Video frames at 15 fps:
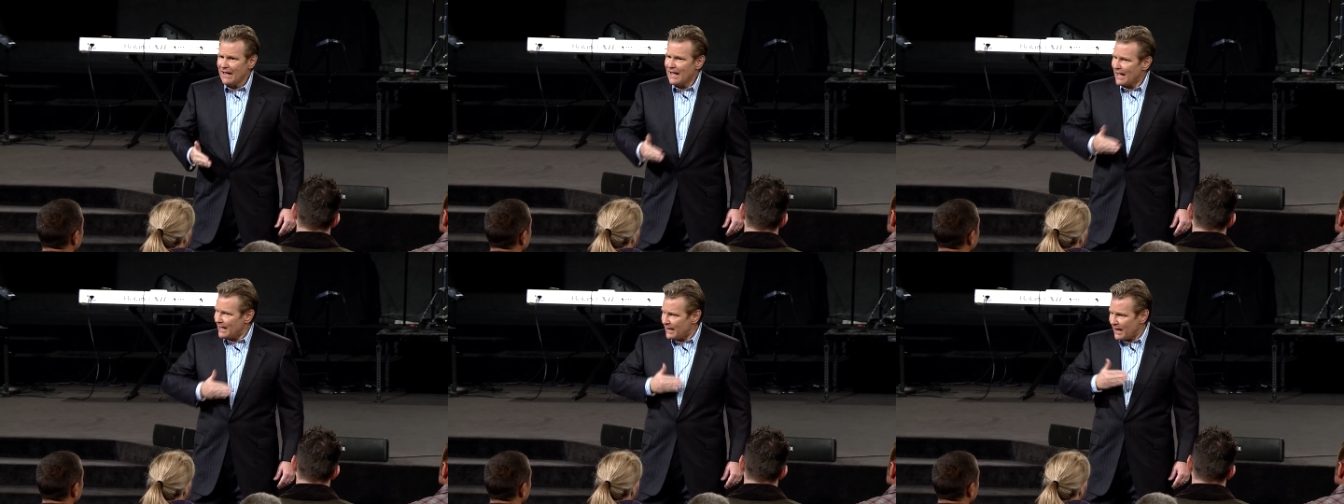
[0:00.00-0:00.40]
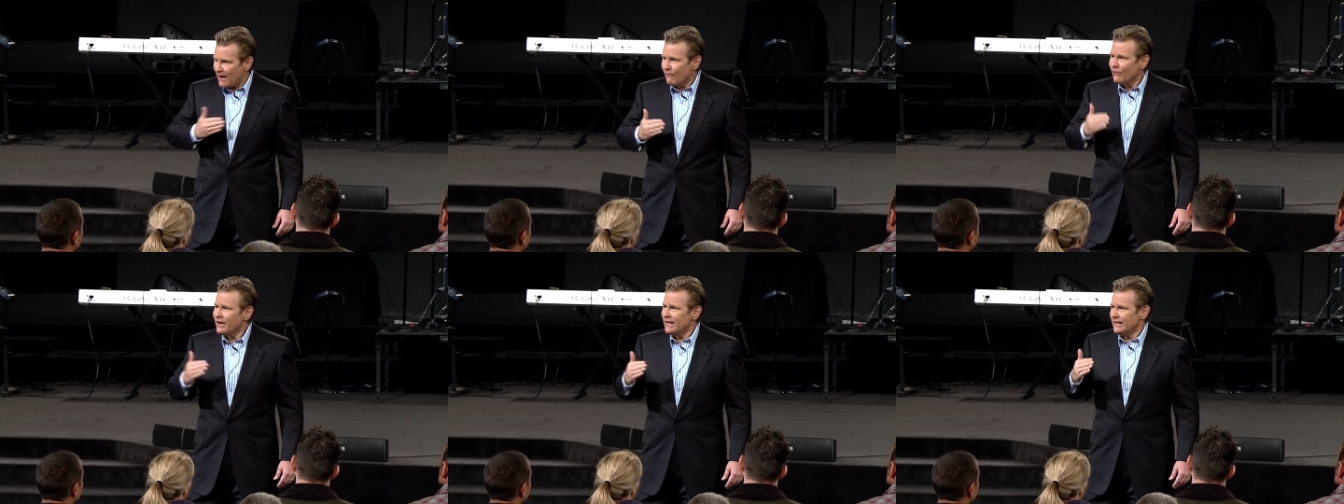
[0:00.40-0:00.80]
at
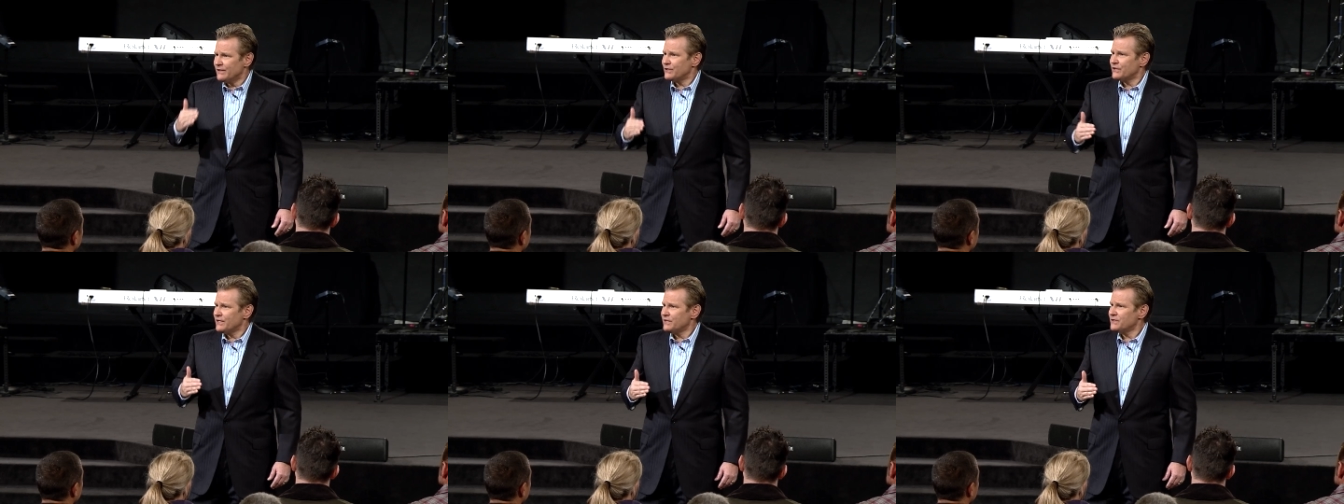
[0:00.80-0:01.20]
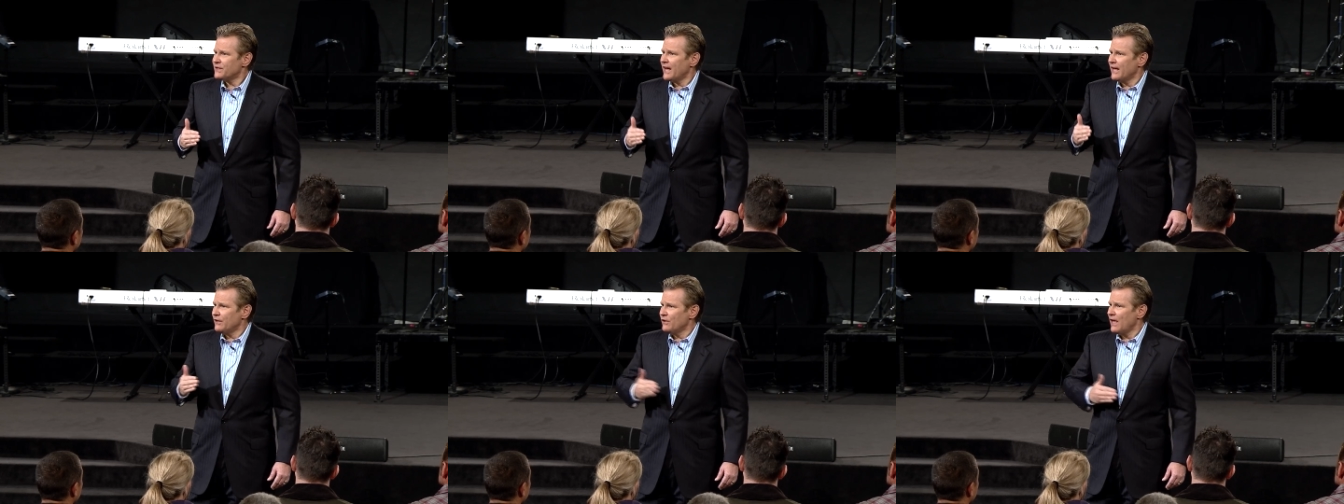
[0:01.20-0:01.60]
every instance.
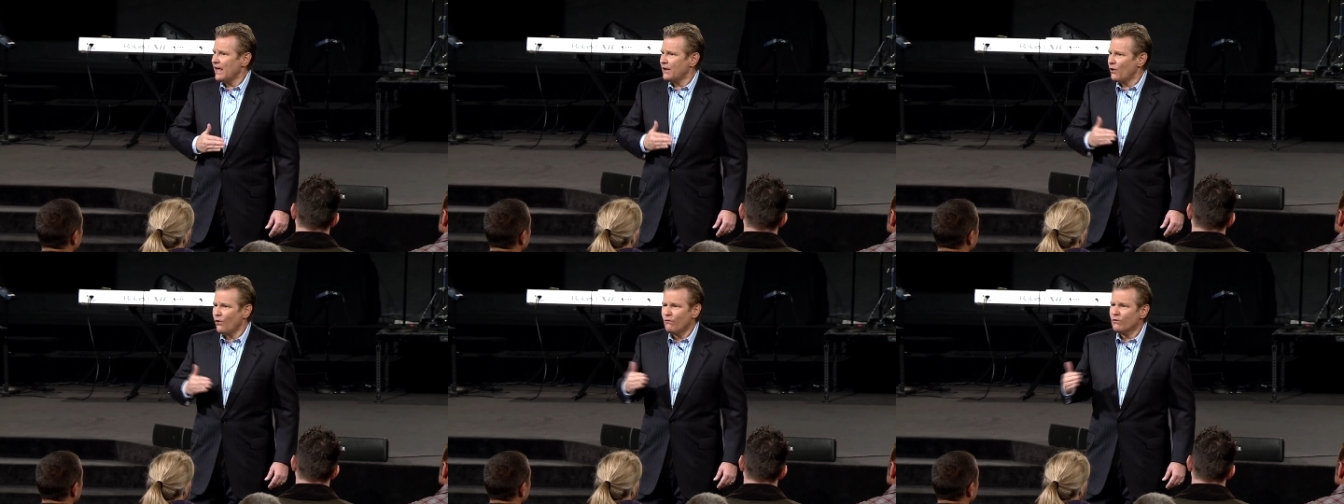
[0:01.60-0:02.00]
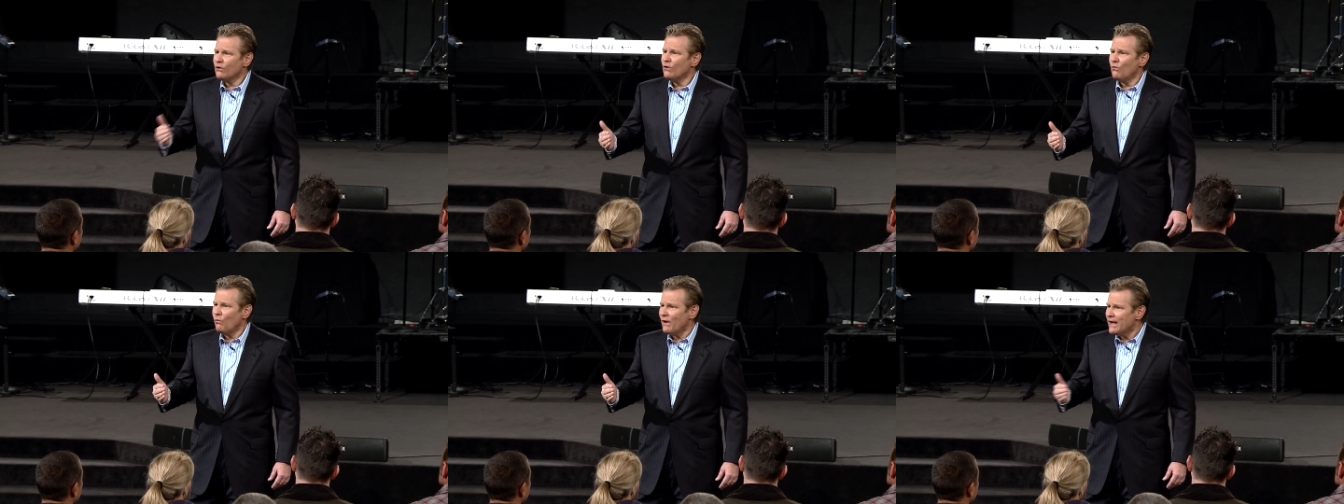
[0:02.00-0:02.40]
And, and over
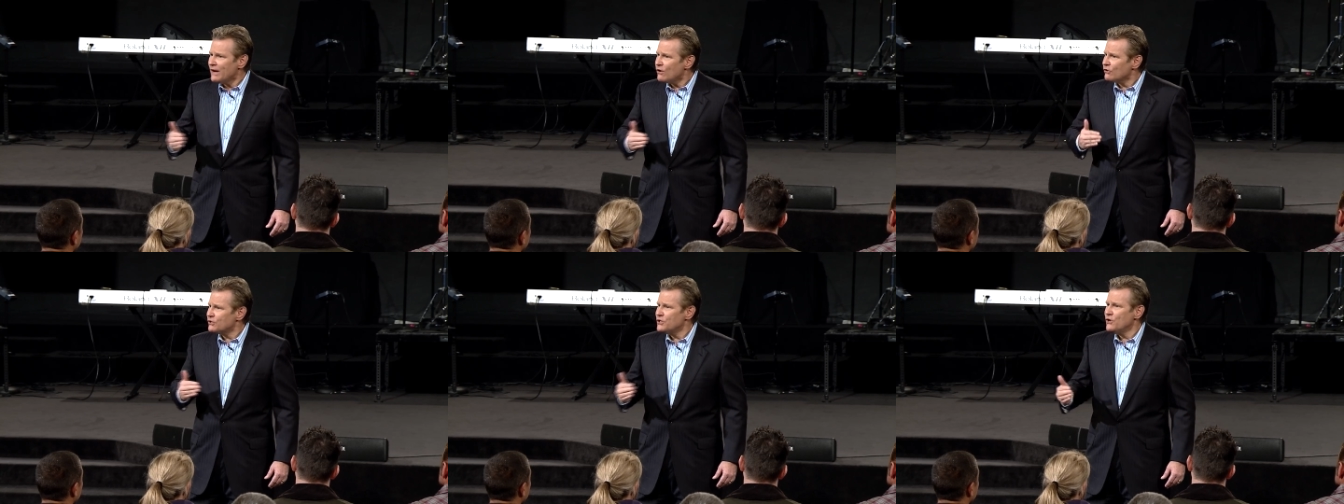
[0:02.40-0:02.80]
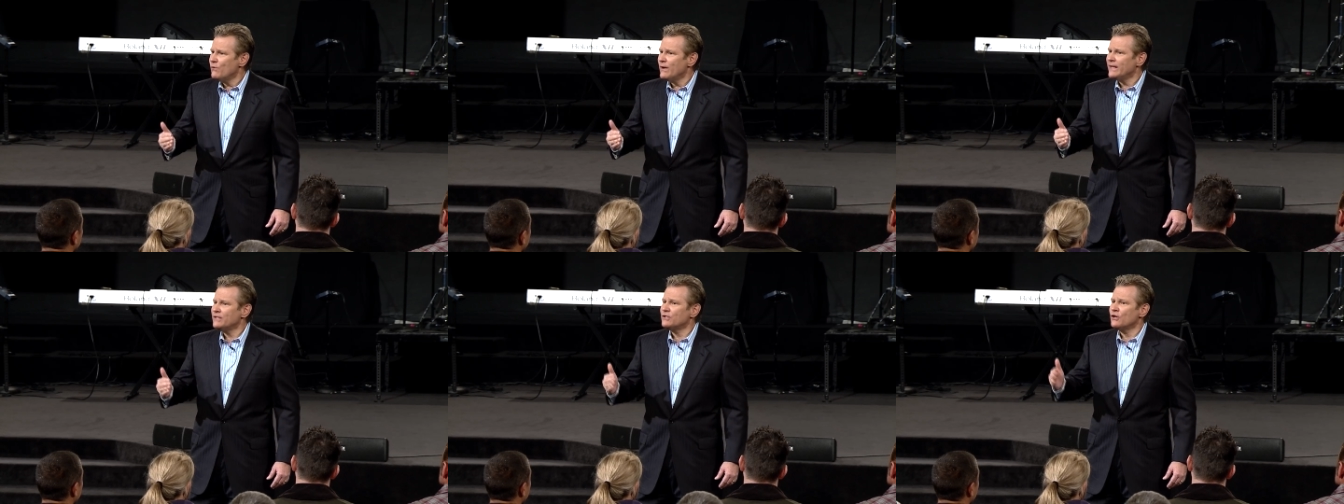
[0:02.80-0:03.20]
a week or two
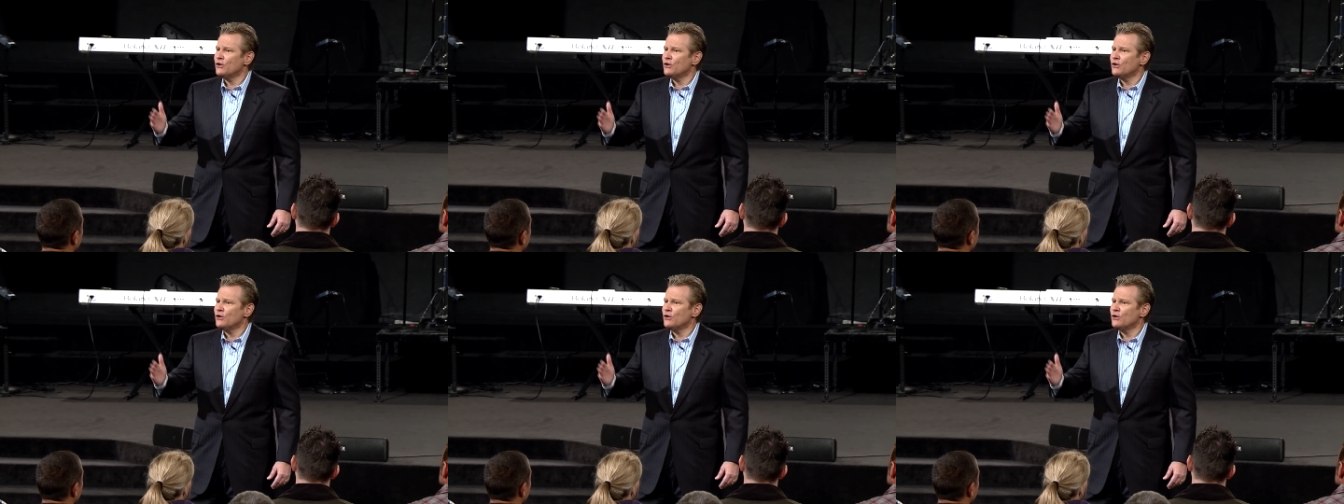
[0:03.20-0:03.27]
weeks,